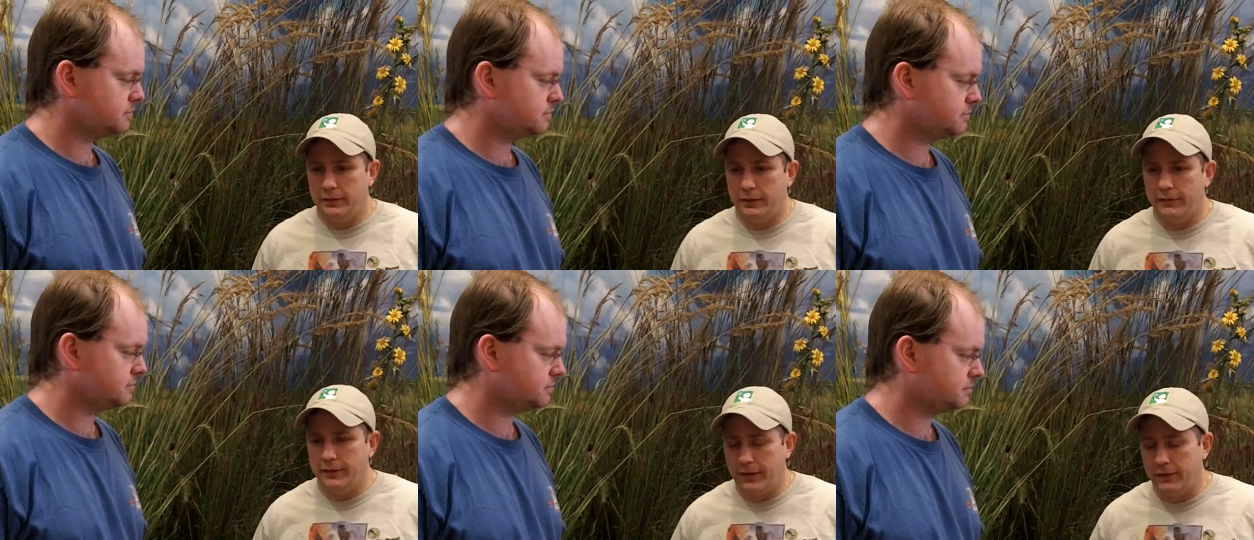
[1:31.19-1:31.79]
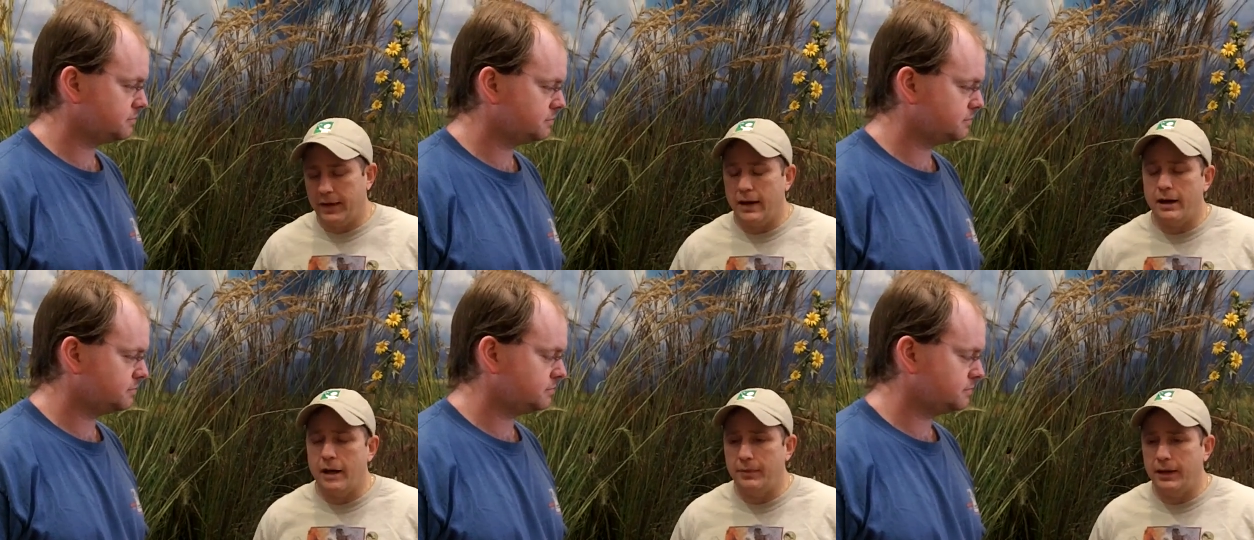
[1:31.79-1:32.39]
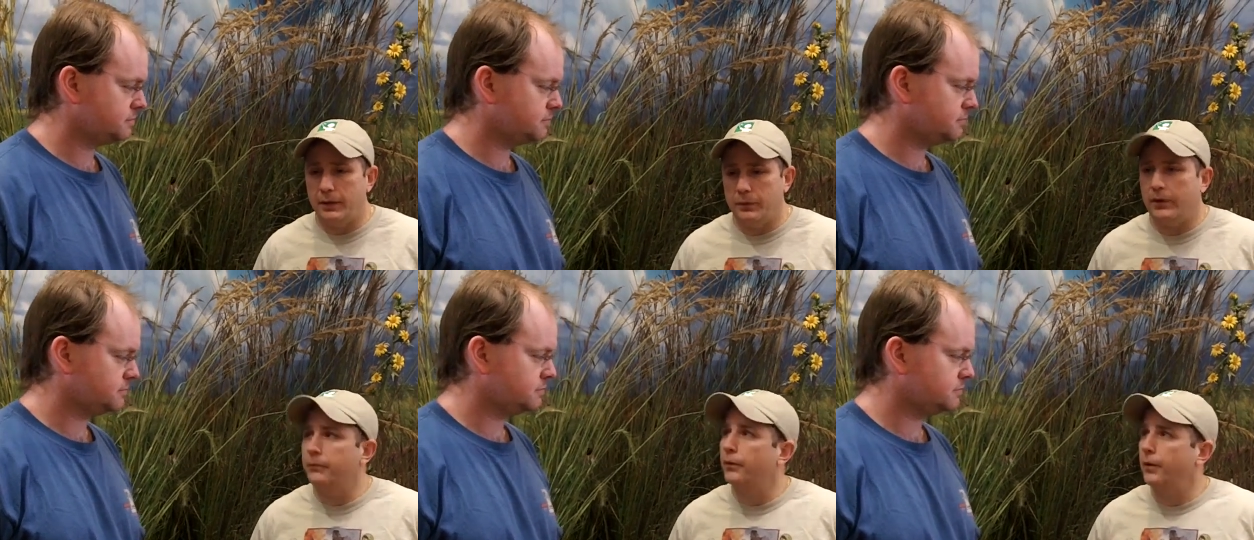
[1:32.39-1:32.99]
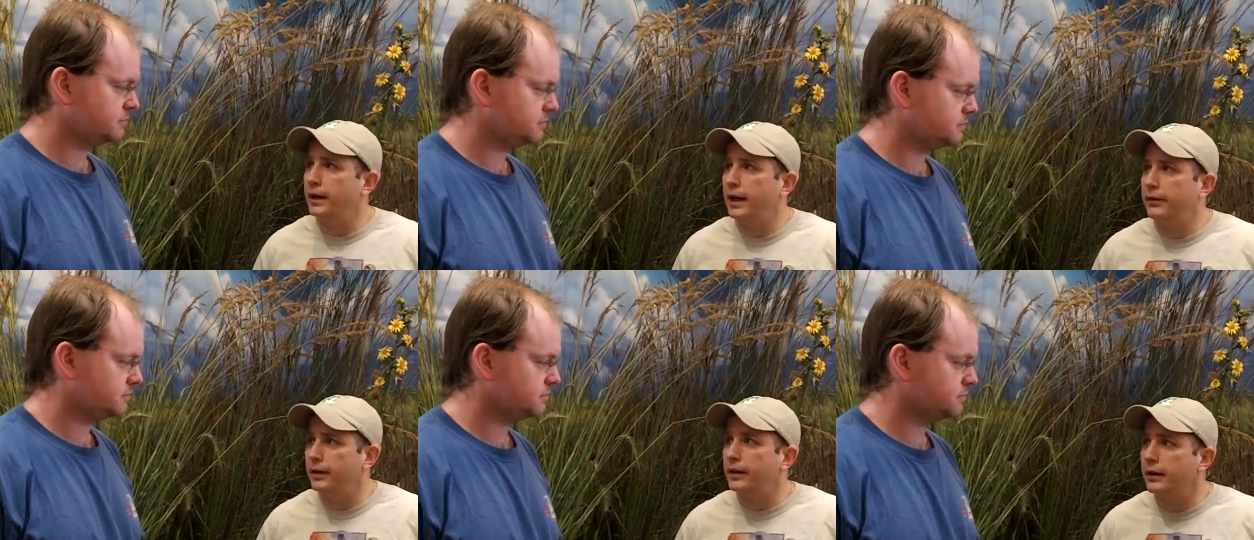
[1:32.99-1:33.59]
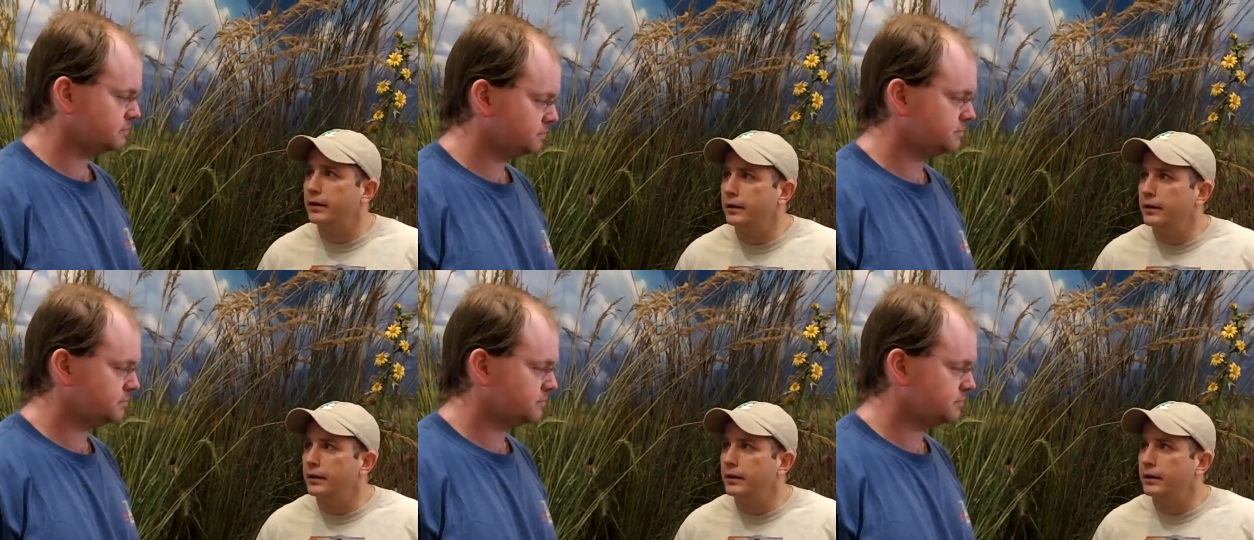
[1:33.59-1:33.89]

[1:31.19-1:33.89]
Speaker 1: if they ever got nominated, was up for running. I think,